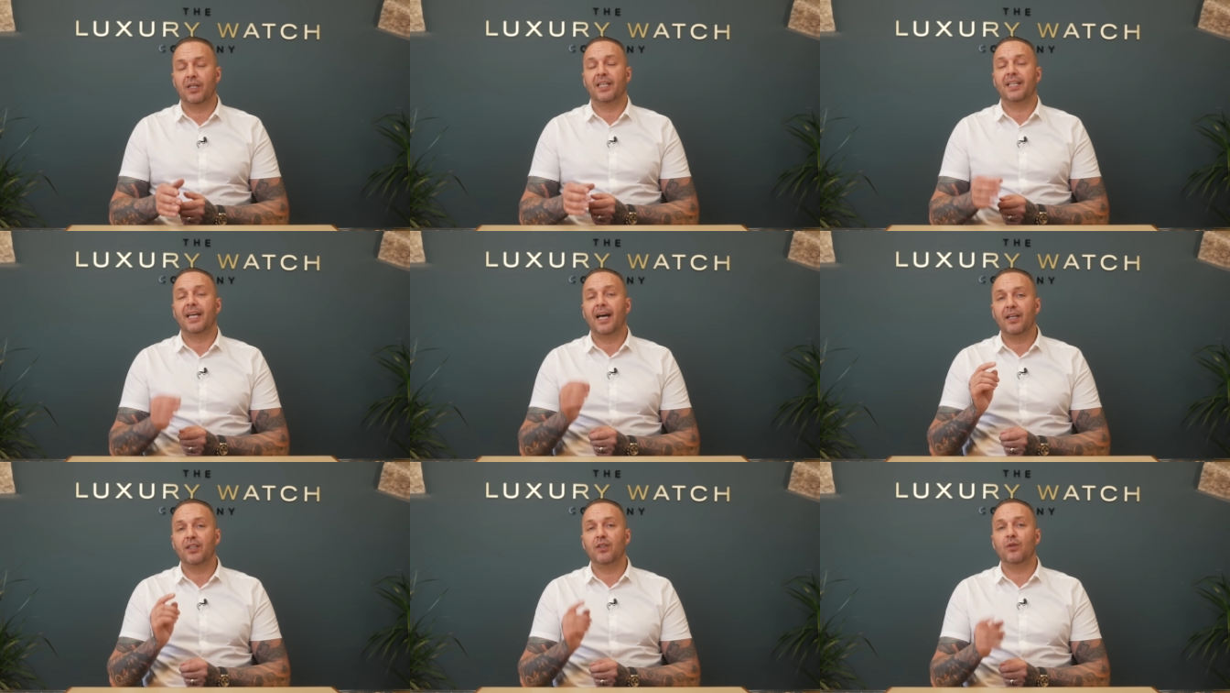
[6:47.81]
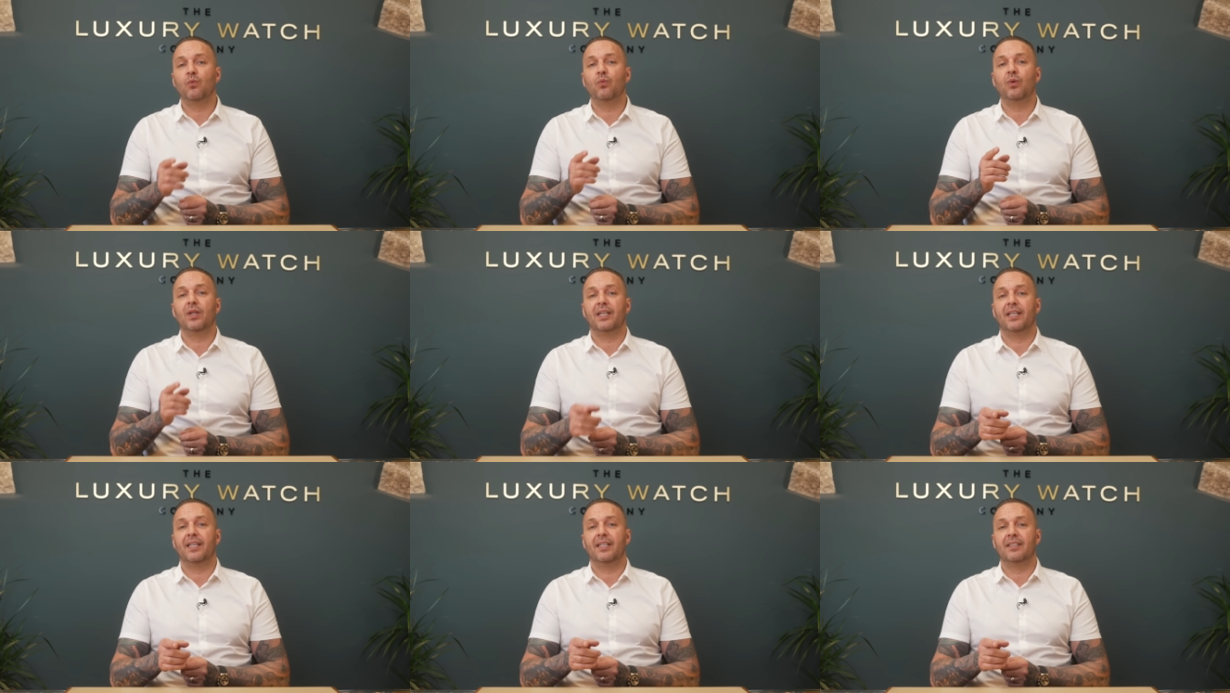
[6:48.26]
And are you
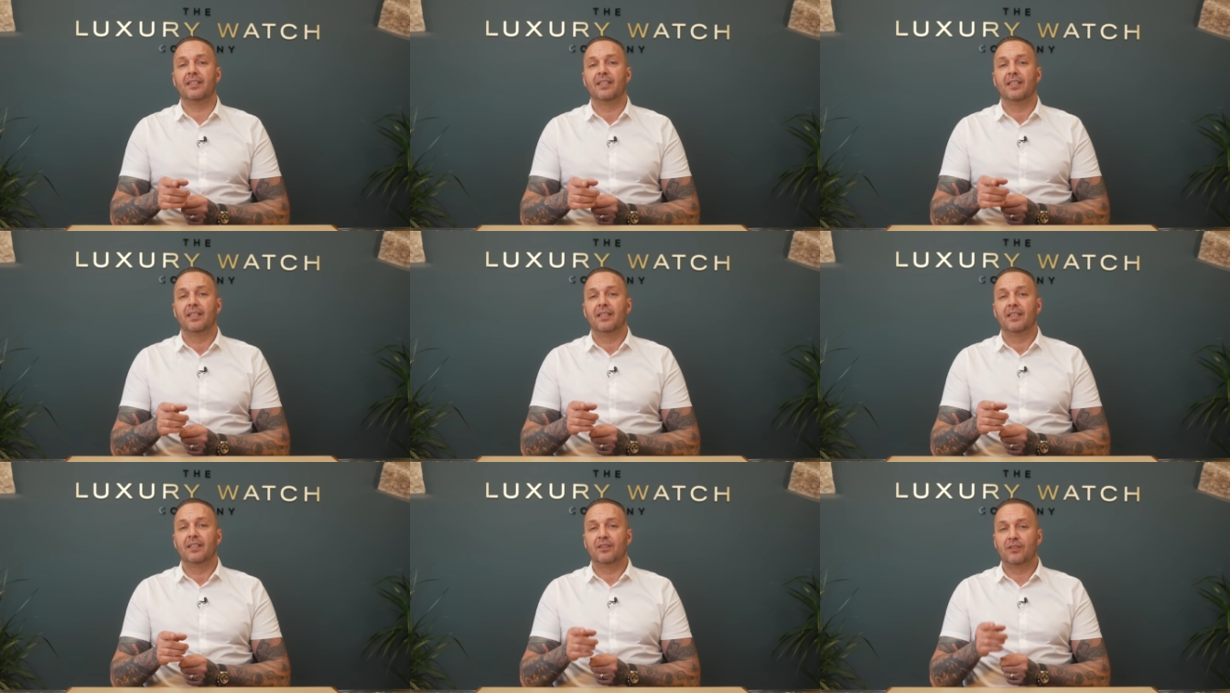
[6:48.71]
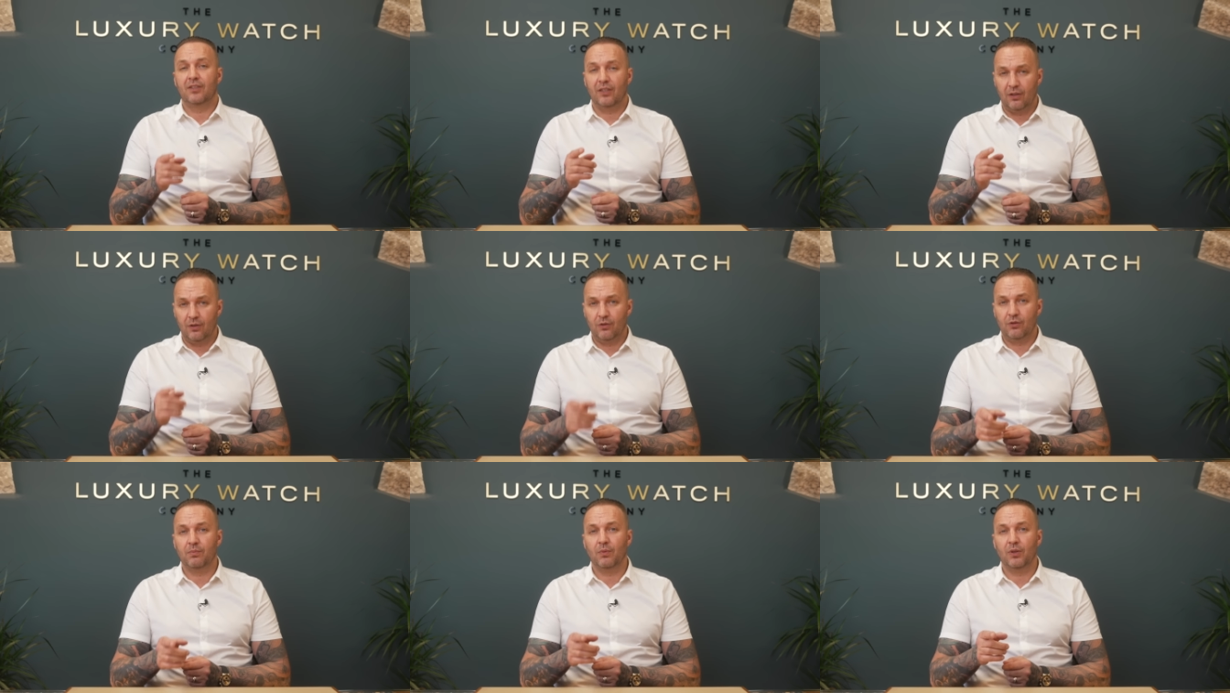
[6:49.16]
willing to
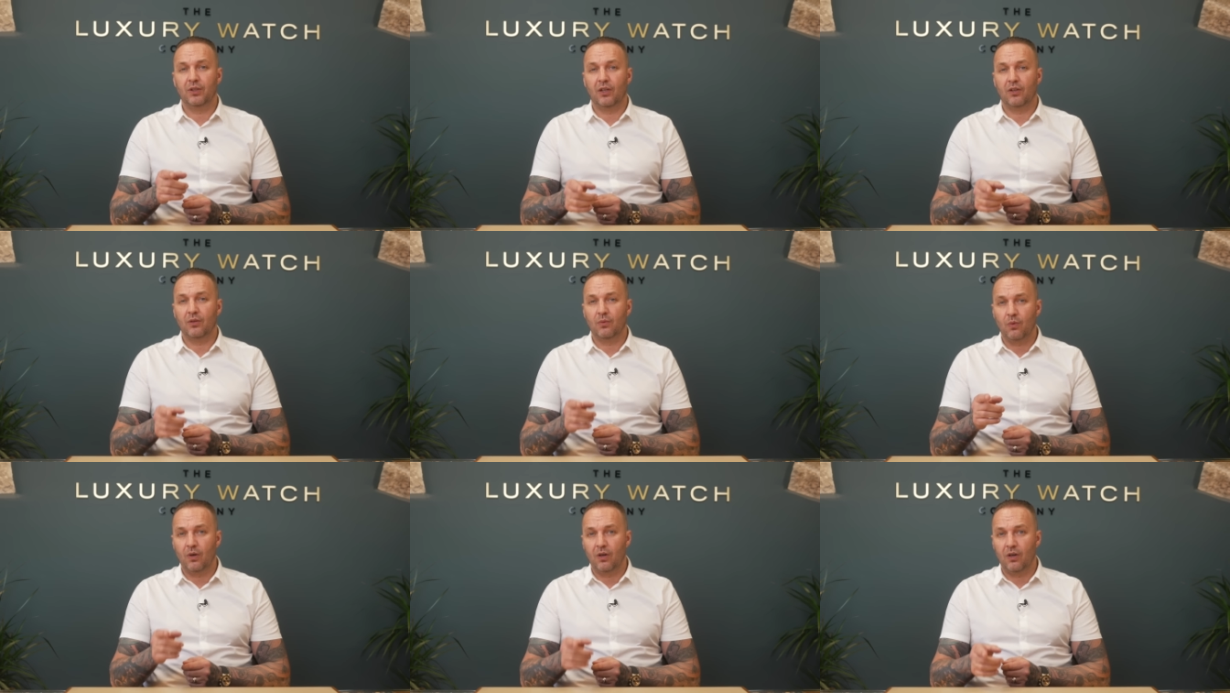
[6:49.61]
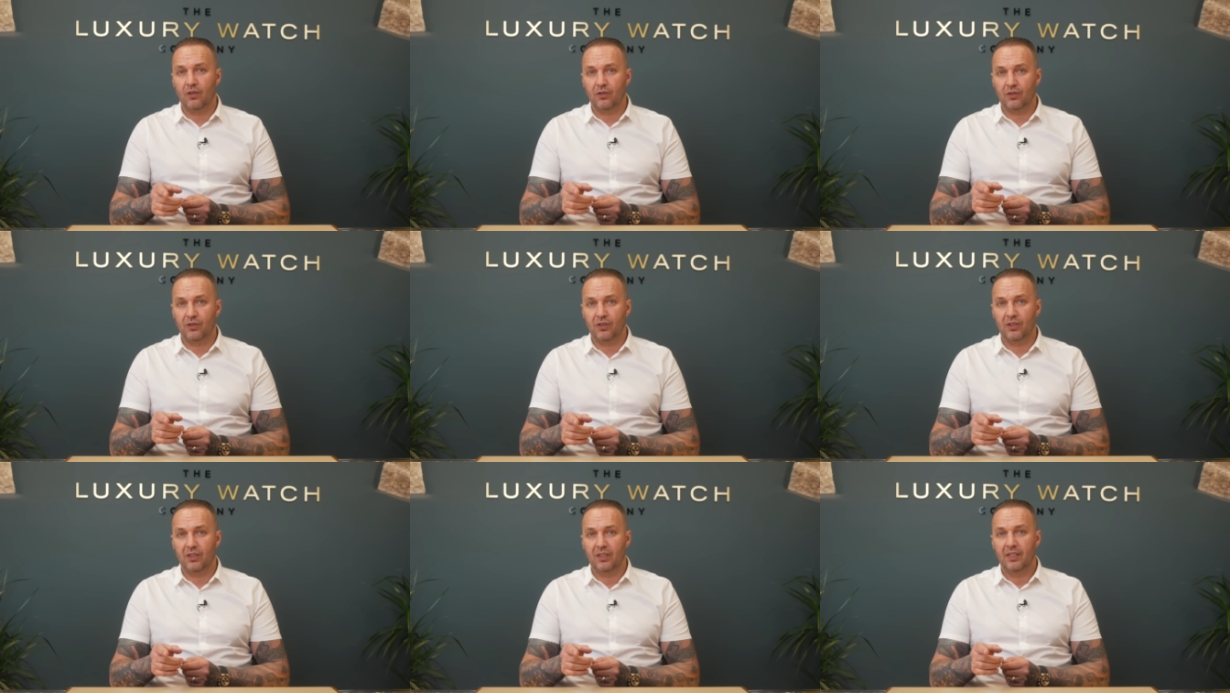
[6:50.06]
lose money on a
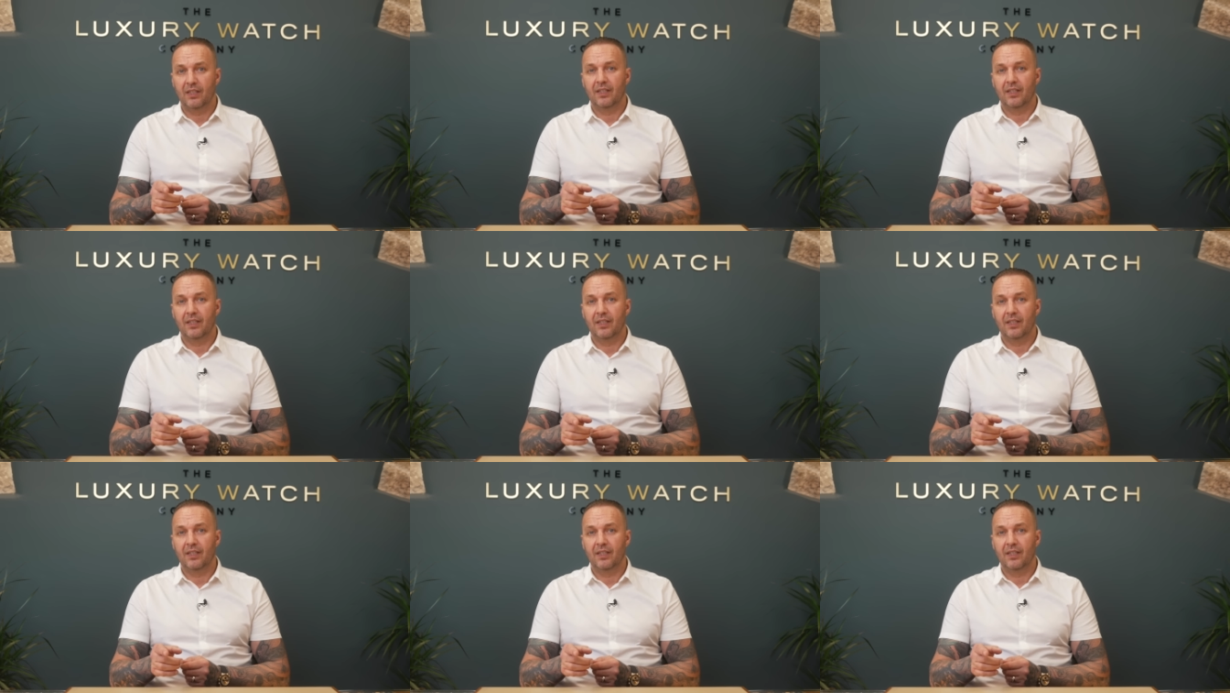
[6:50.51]
watch